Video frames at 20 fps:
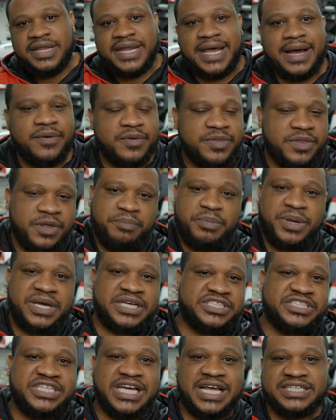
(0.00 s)
Now, the
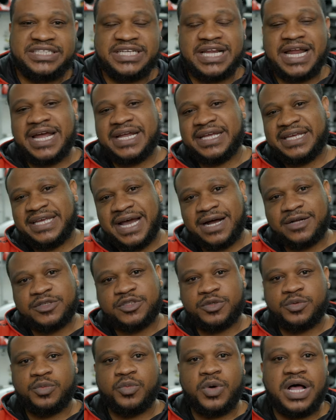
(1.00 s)
biggest challenge that I
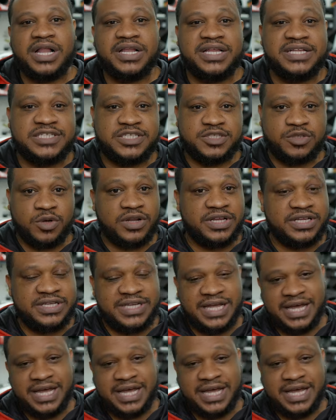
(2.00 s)
encountered while installing